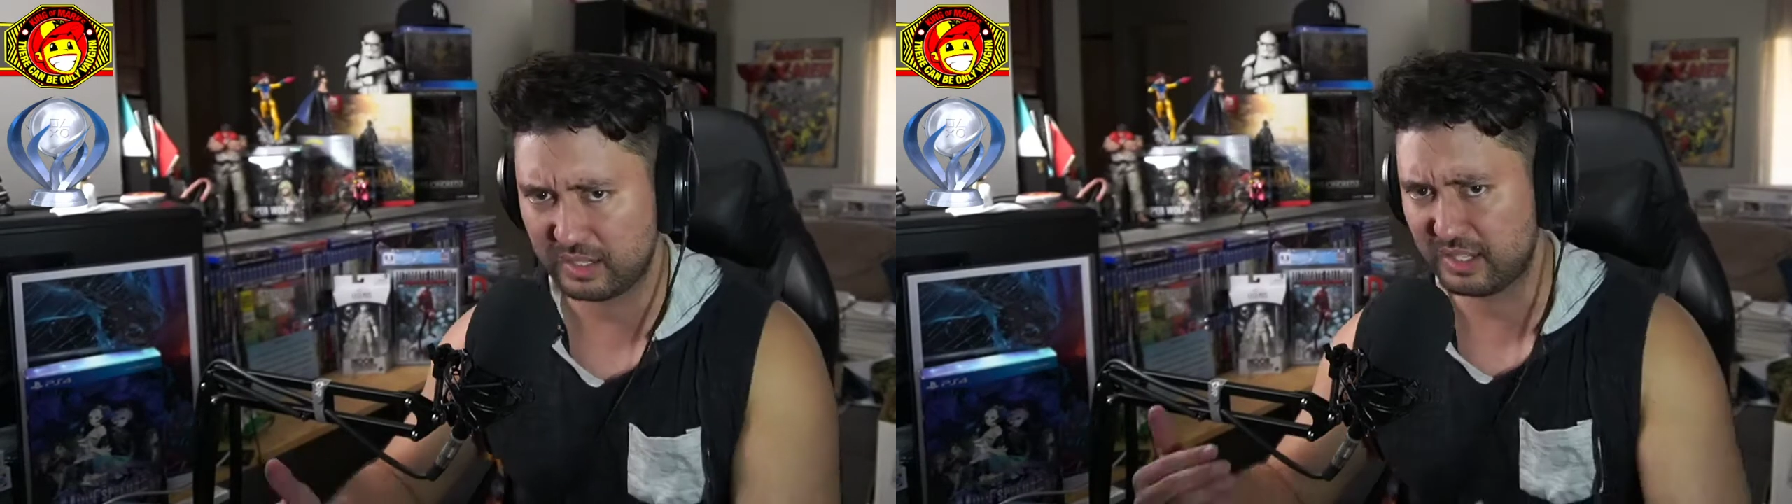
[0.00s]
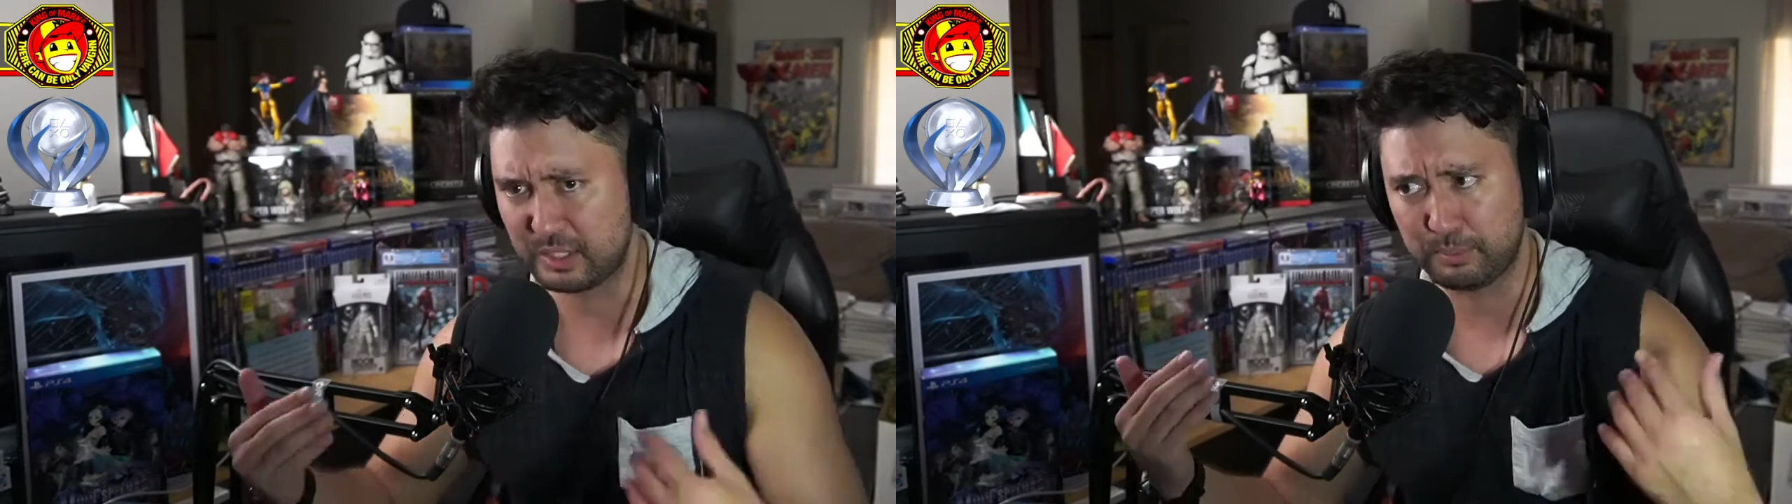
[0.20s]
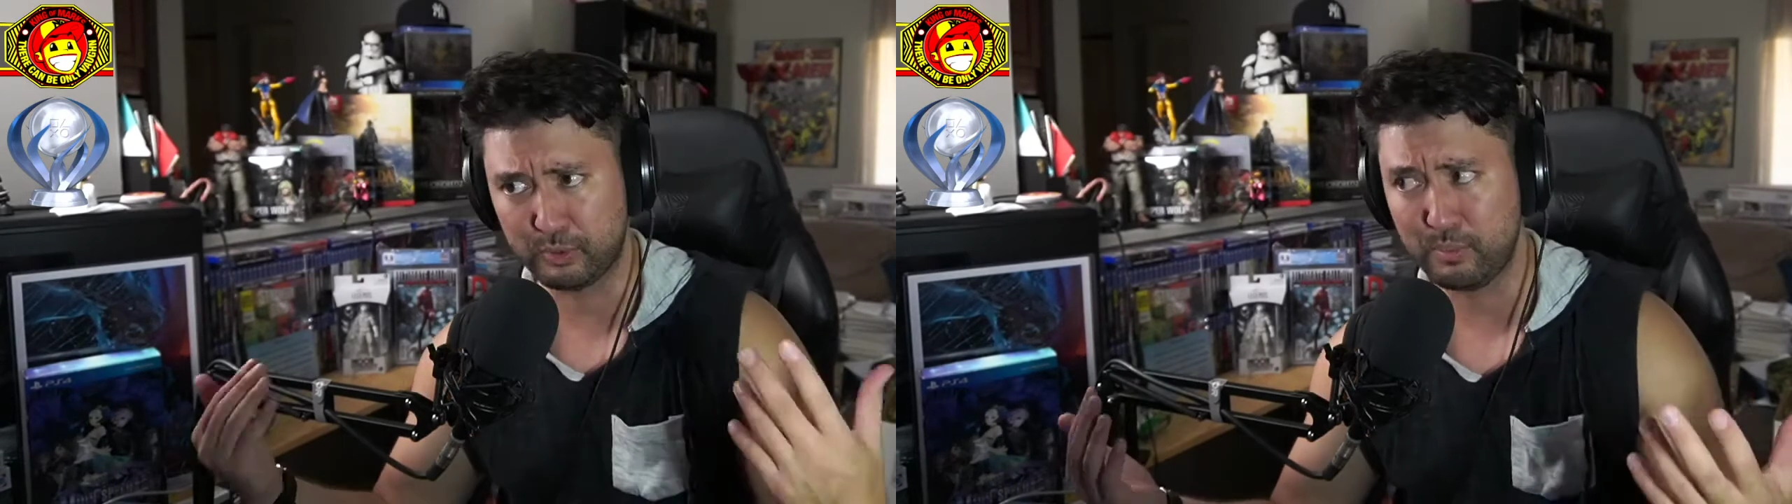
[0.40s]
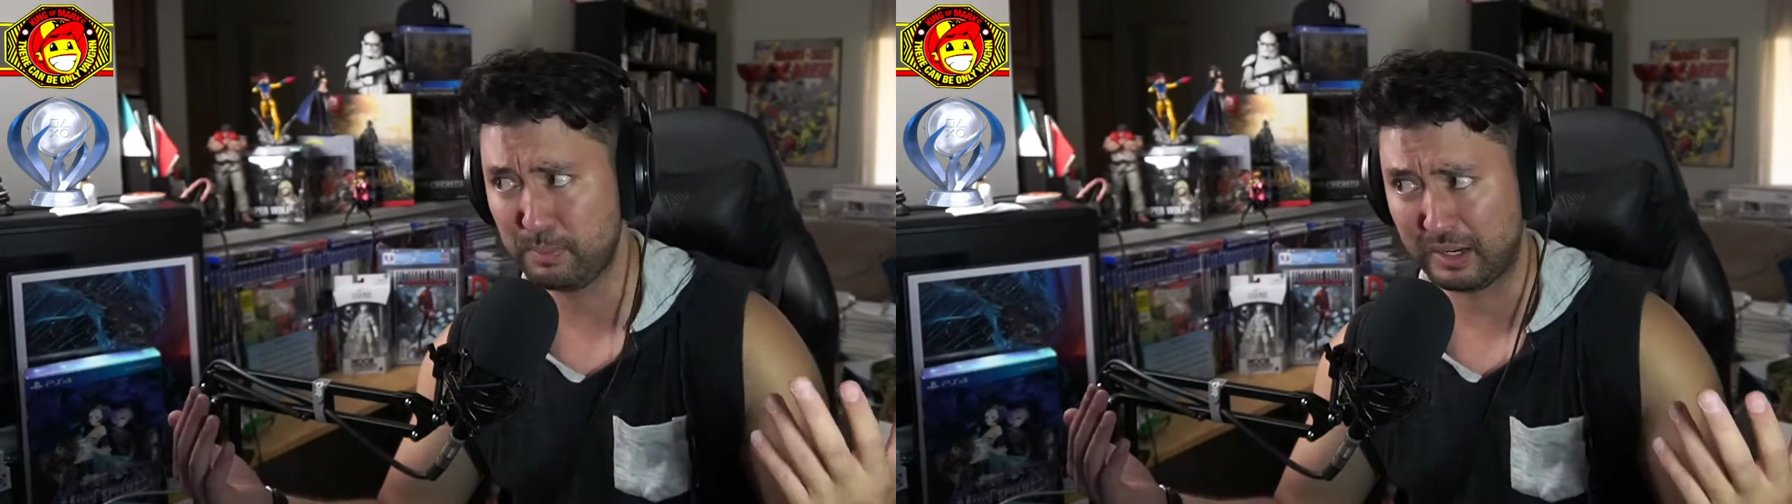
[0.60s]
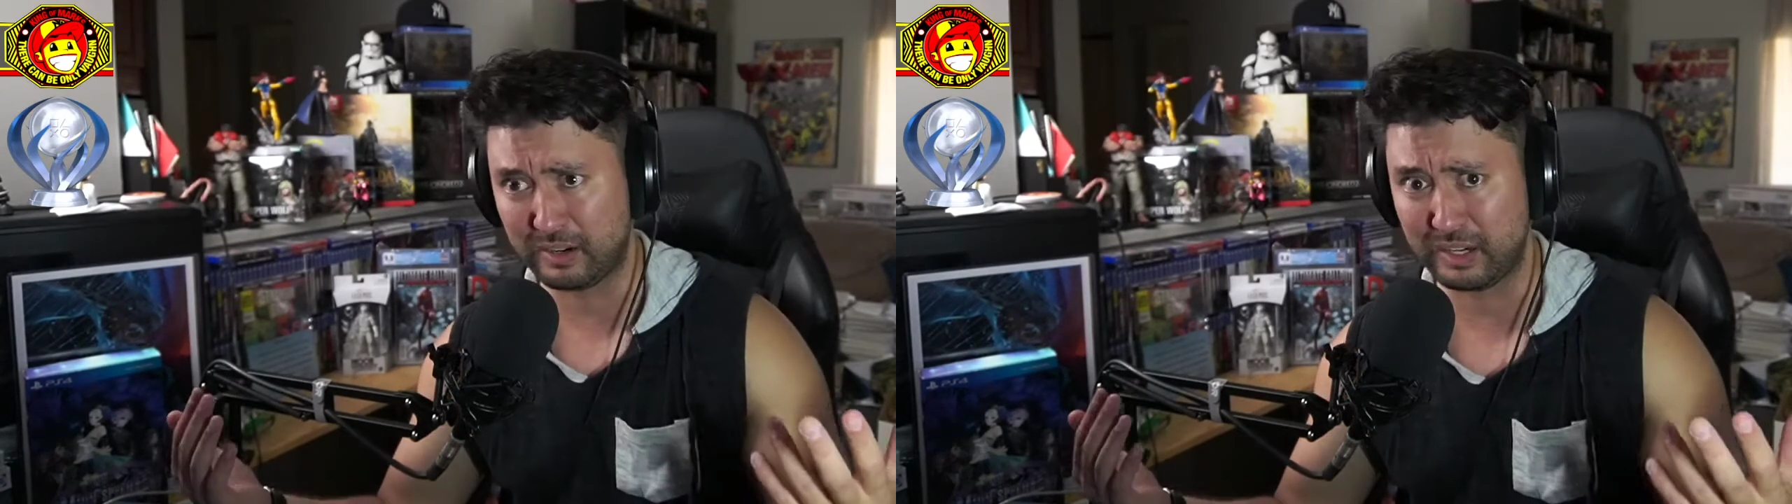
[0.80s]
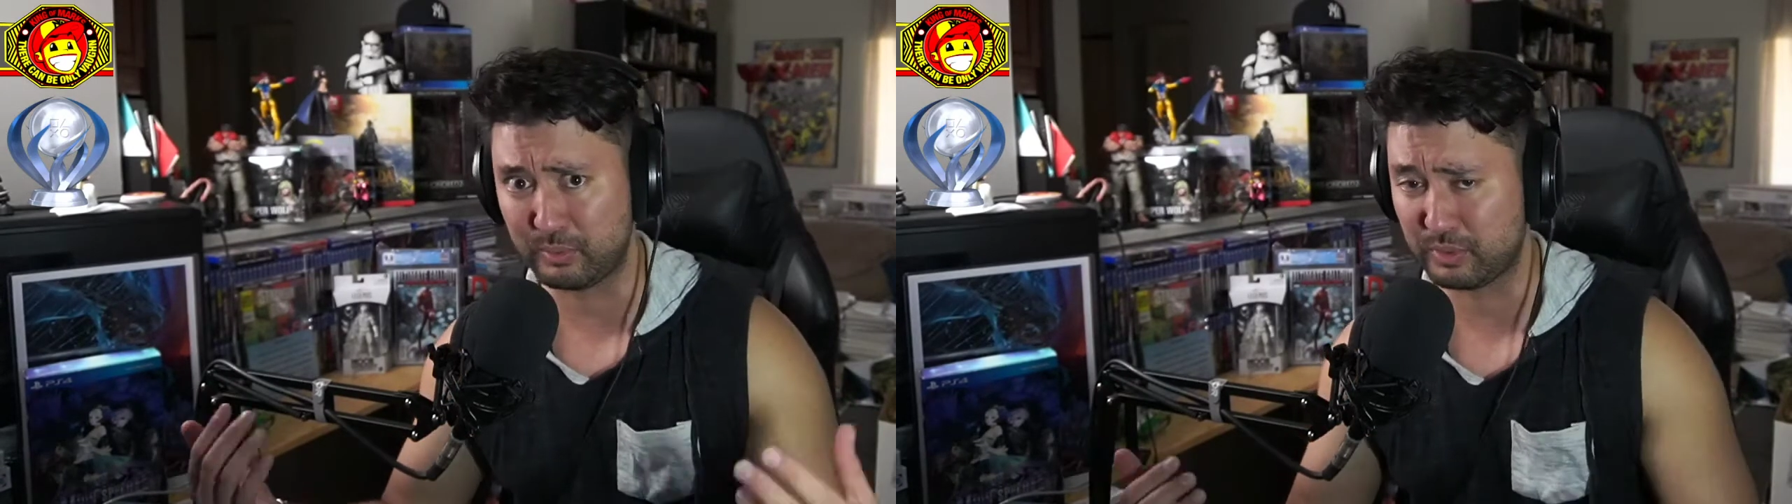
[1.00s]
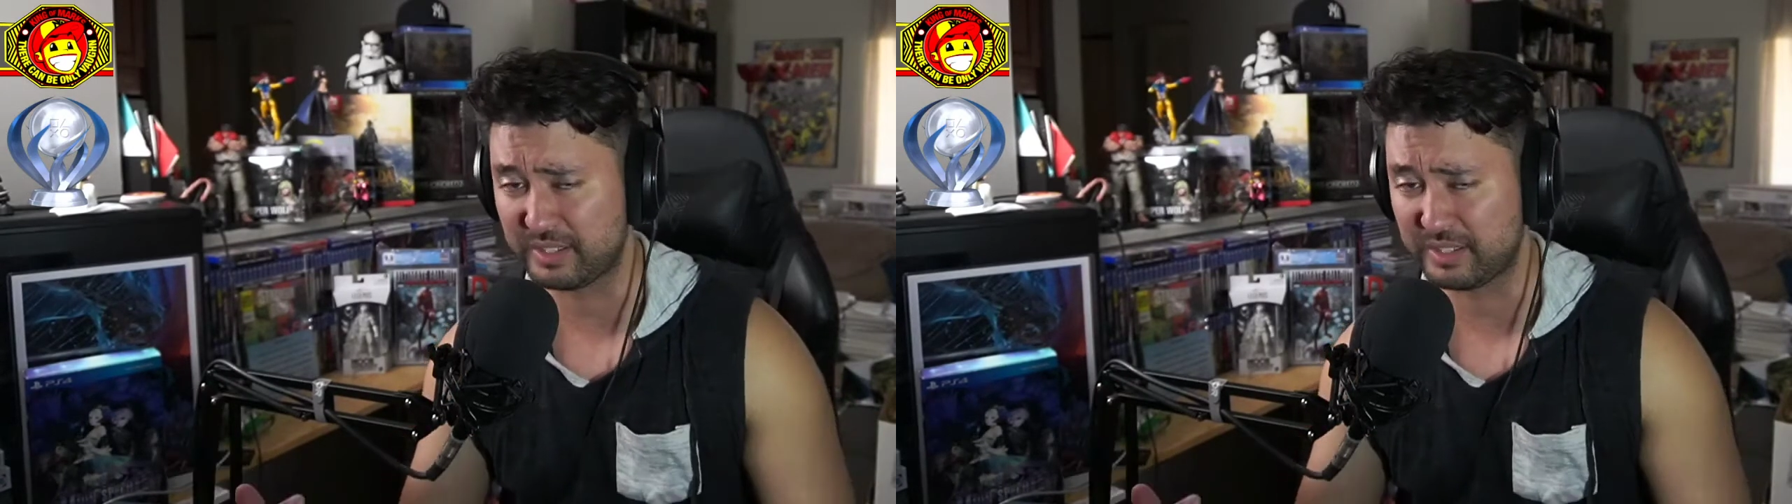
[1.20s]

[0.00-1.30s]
this boom period where